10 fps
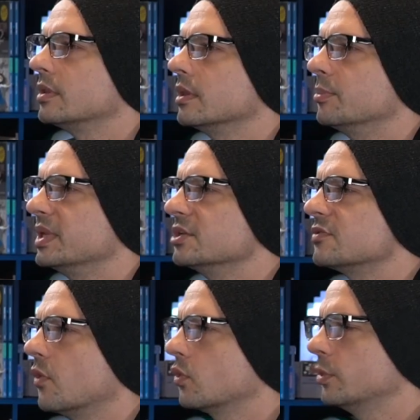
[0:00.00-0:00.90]
The
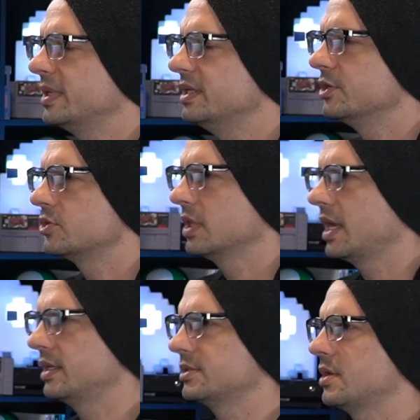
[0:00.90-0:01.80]
PS4 will be
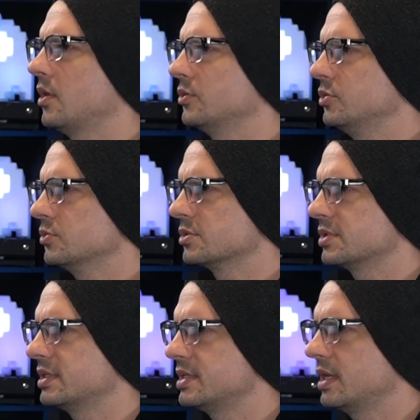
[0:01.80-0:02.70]
initialized. All users
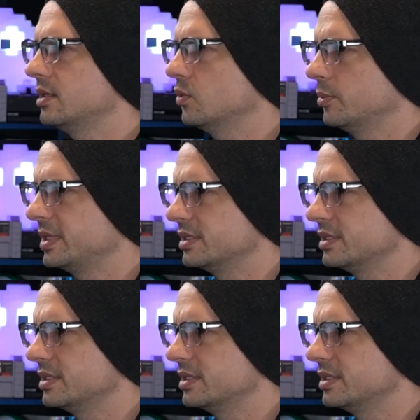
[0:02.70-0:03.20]
and data will be